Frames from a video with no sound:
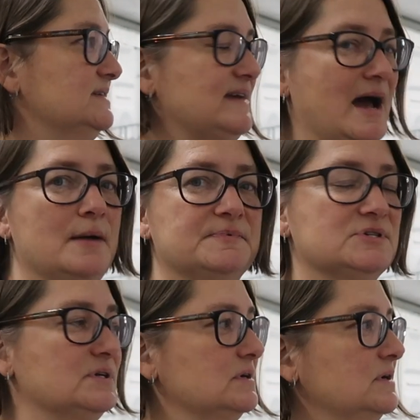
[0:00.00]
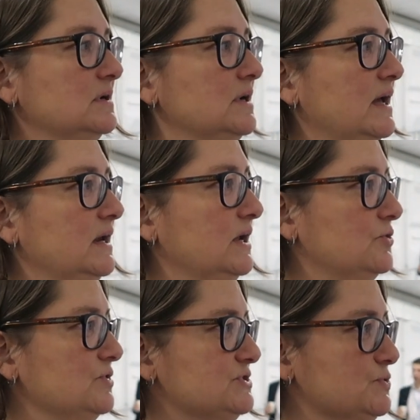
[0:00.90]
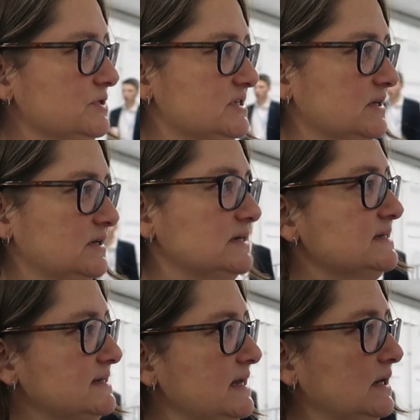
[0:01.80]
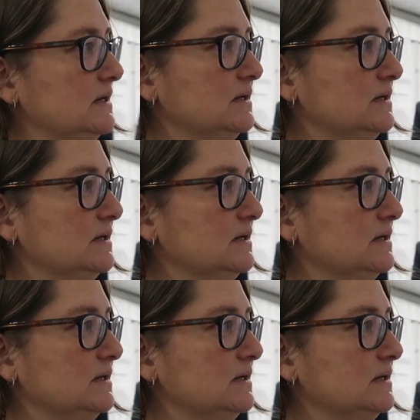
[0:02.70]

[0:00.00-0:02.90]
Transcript: adapt and increase resiliency,